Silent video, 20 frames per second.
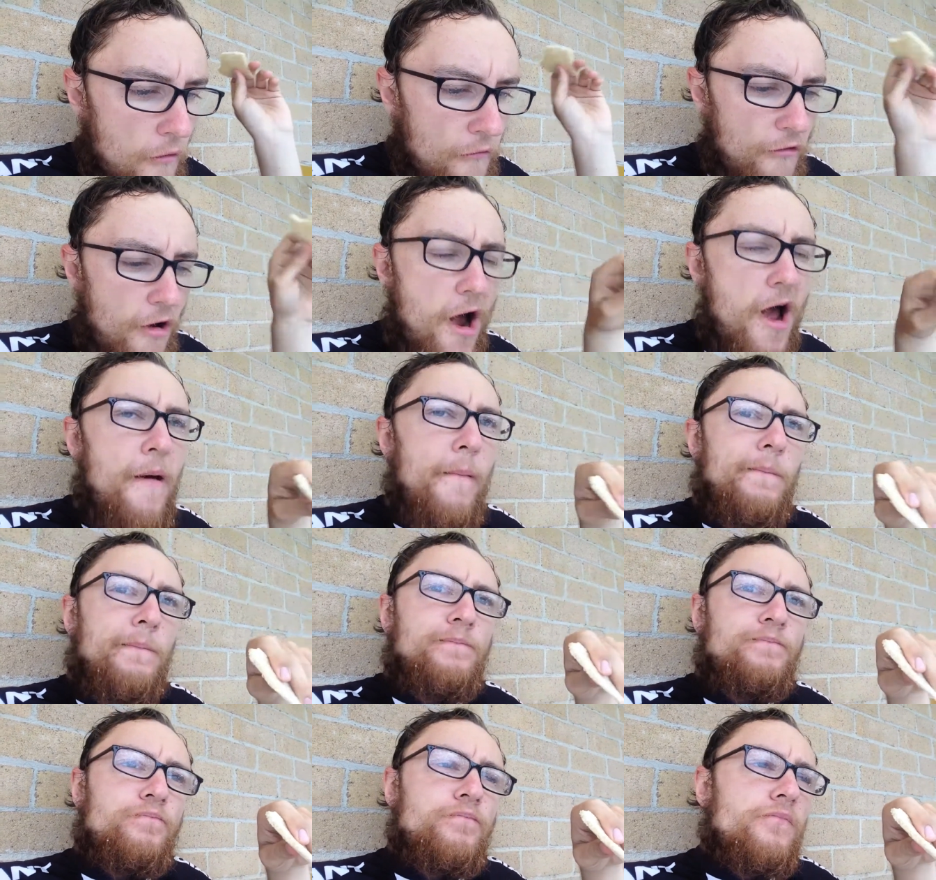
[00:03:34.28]
Right.
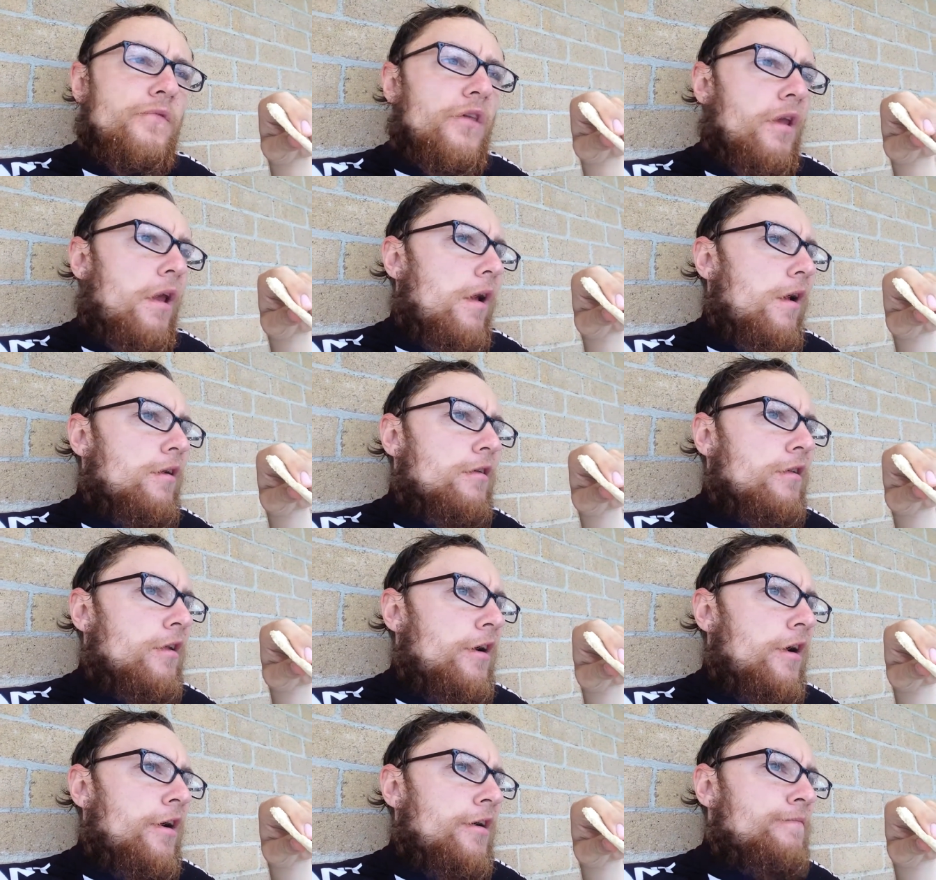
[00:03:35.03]

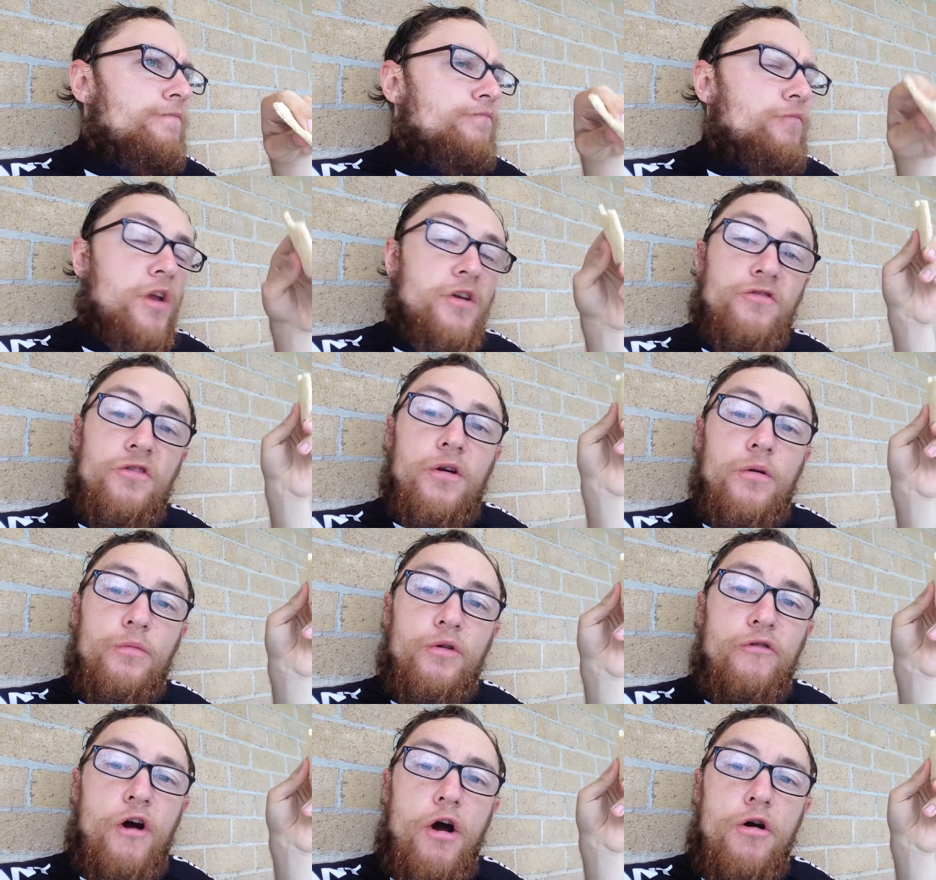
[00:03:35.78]
I'll uh, I'll see you
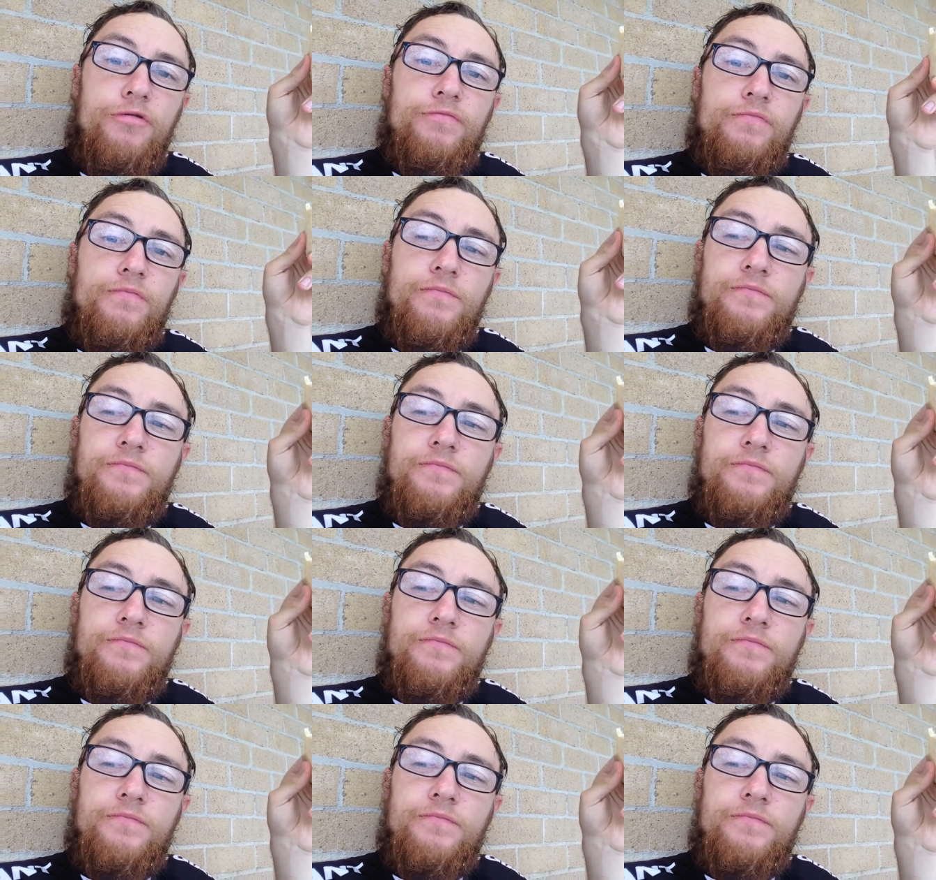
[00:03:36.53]
up the road.